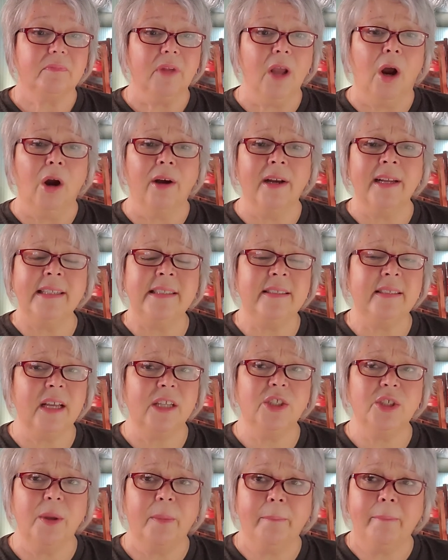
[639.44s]
are in
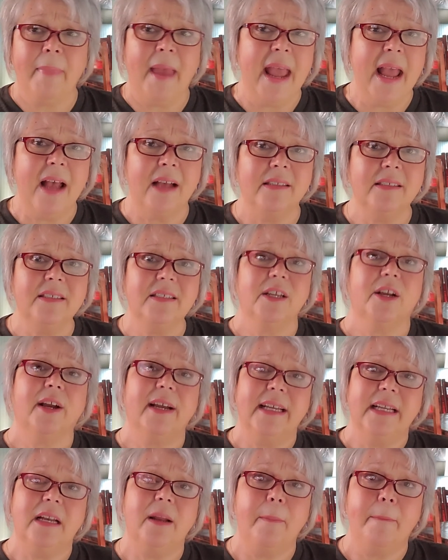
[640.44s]
such a mess, they're
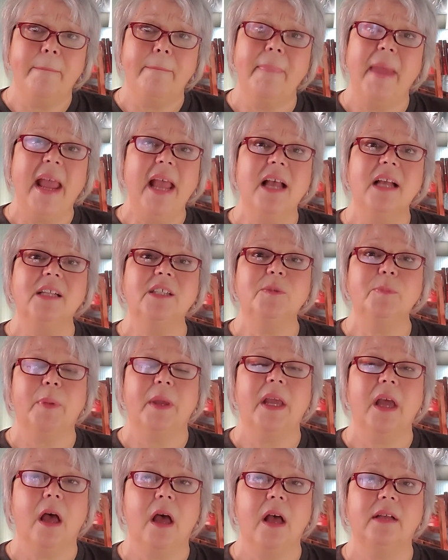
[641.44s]
in a mess
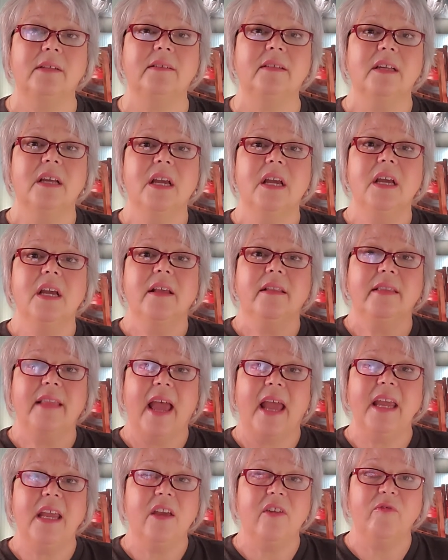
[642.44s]
because
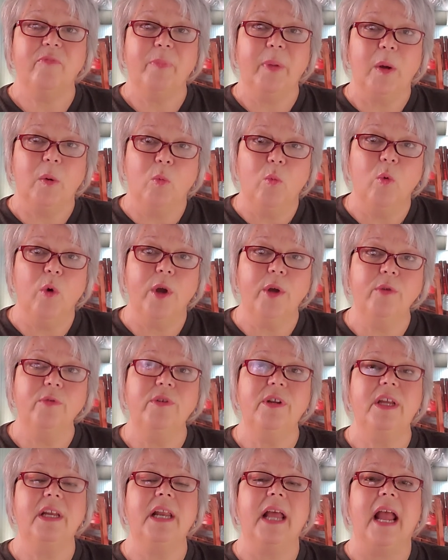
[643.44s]
they have been
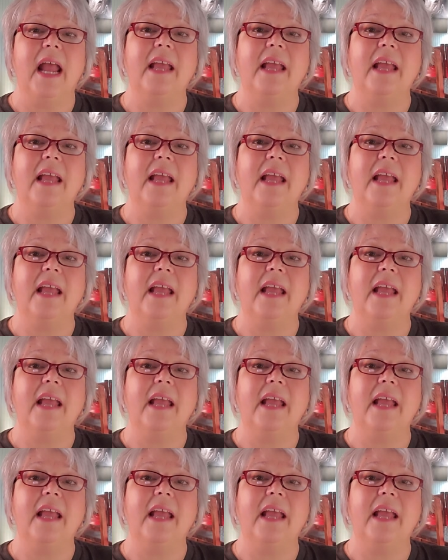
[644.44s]
wounded,